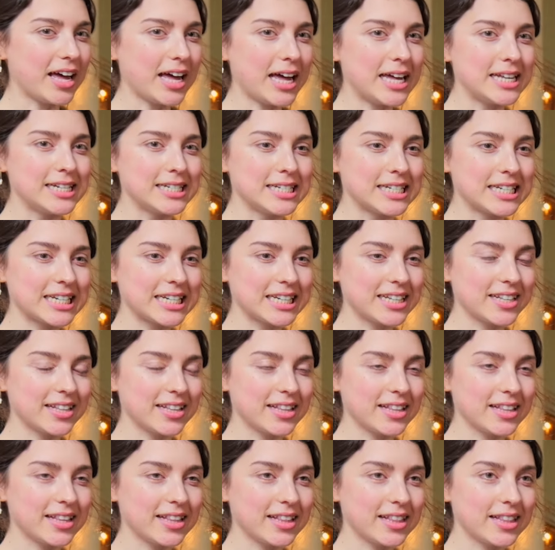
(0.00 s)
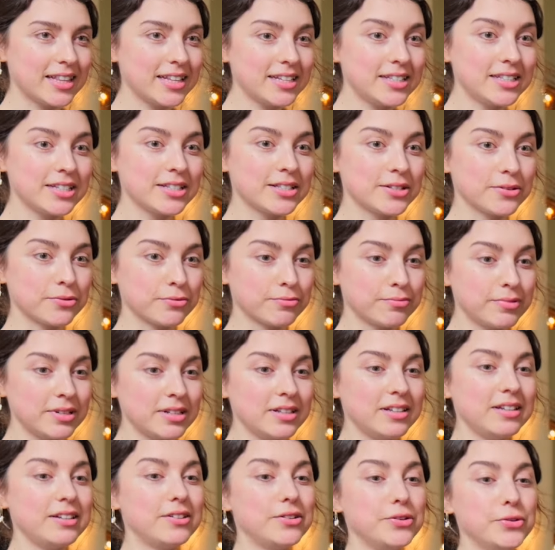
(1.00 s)
And this is a
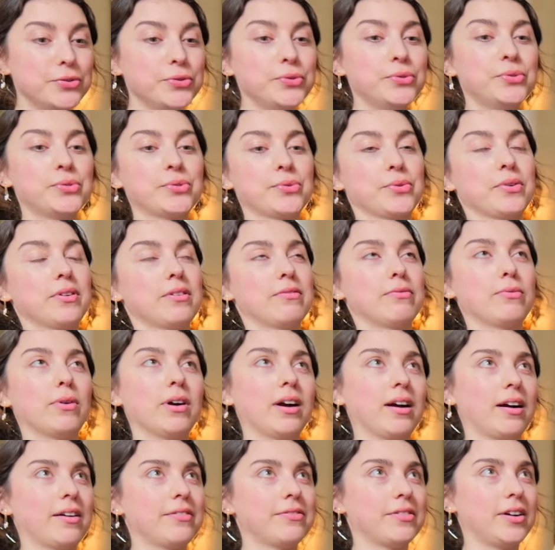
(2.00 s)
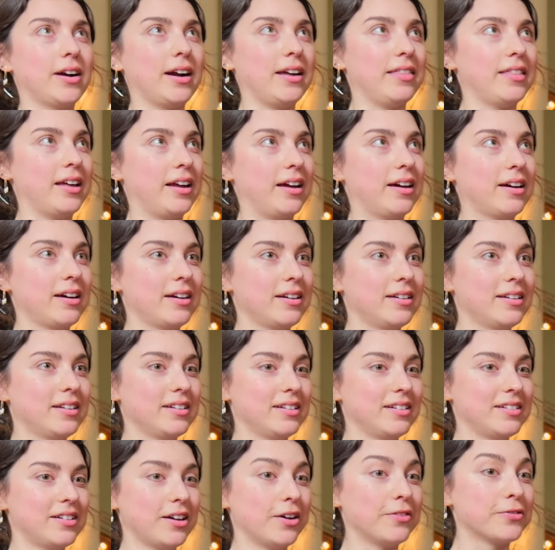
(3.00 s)
really new sort of work for, I think,
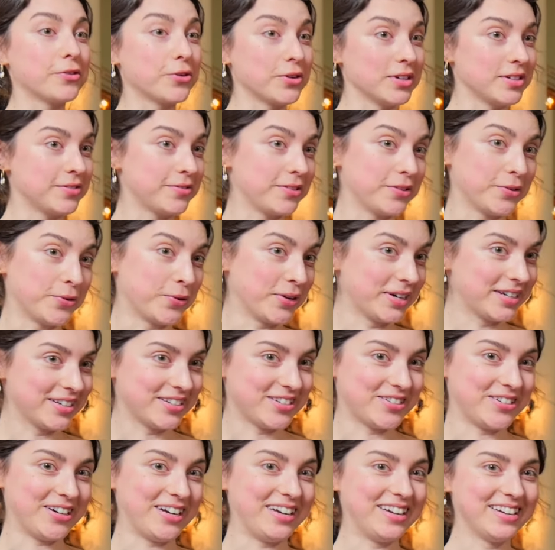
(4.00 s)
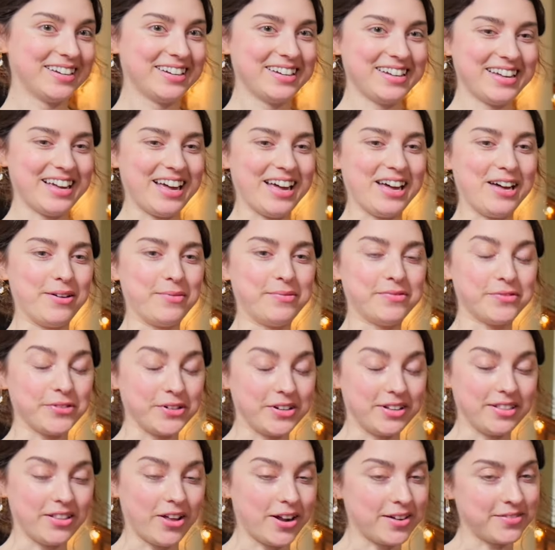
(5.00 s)
of course, for the orchestra, mm-hmm.
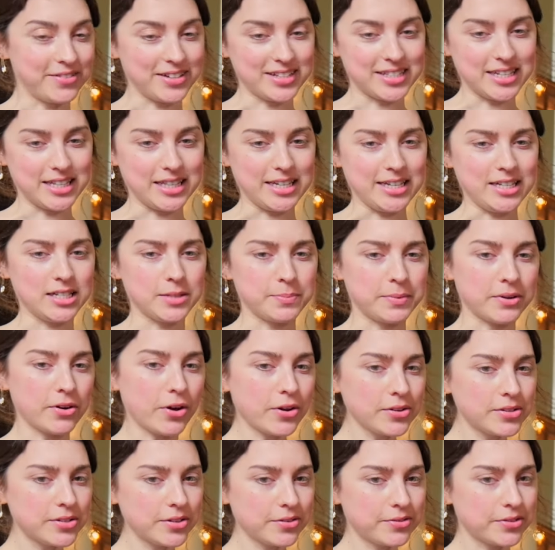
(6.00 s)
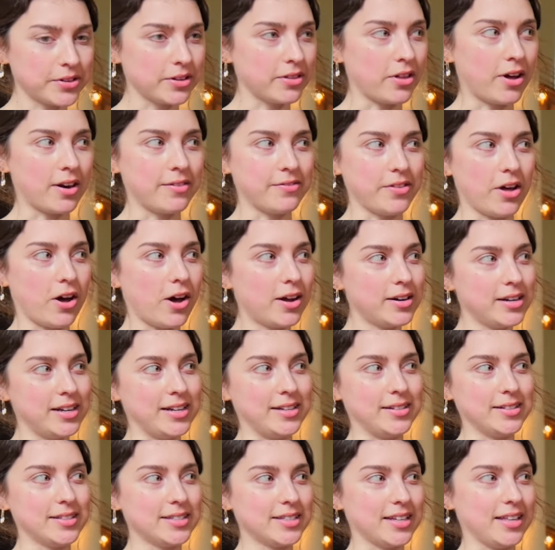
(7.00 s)
For a lot of us at least, but also for a lot of the
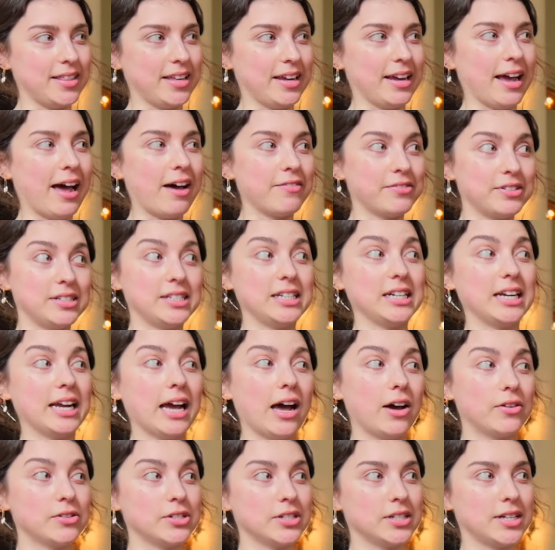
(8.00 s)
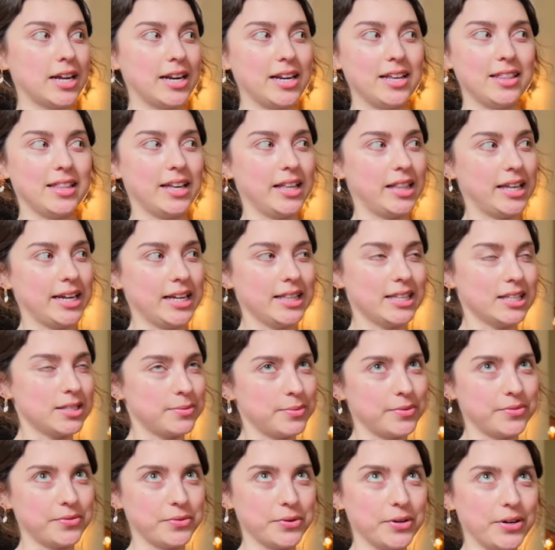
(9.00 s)
audience, I think, haven't encountered anything like this
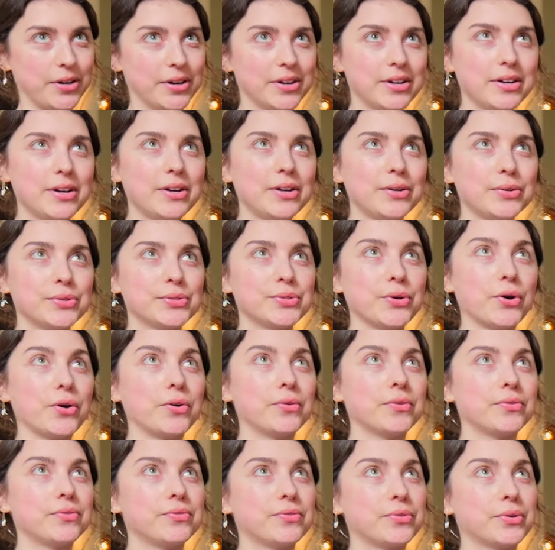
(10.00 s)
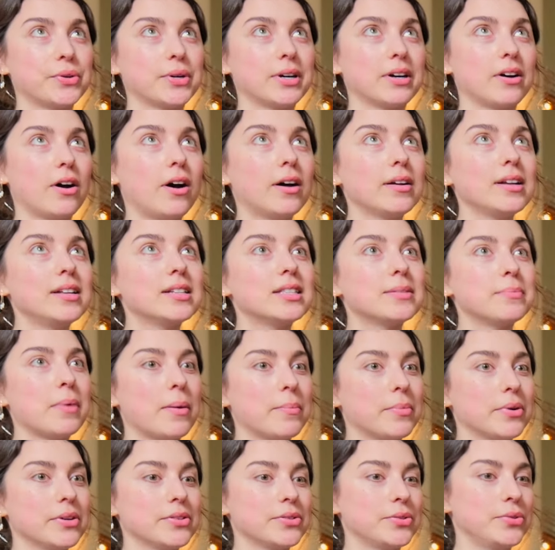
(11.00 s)
before. Mm-hmm. So for audience
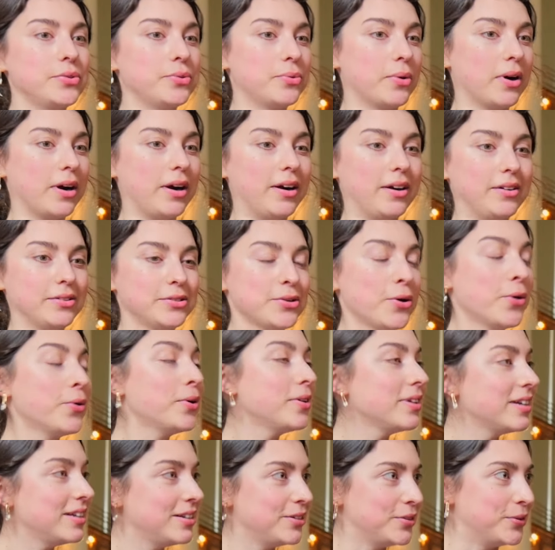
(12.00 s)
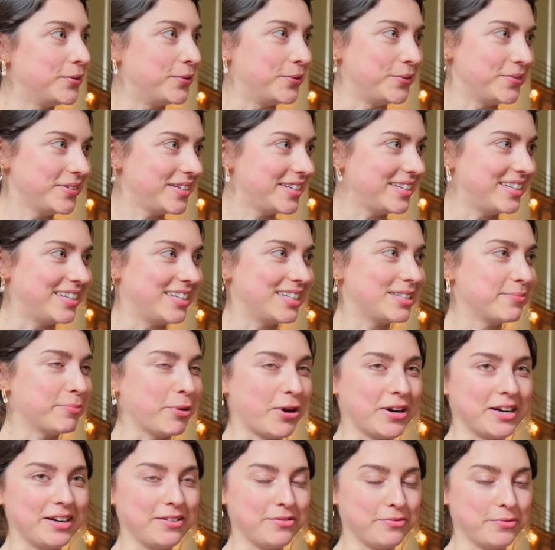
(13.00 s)
members who are totally new to this
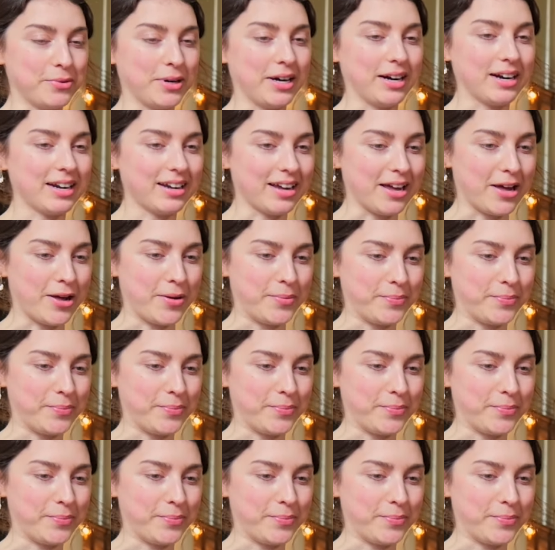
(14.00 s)
body of work,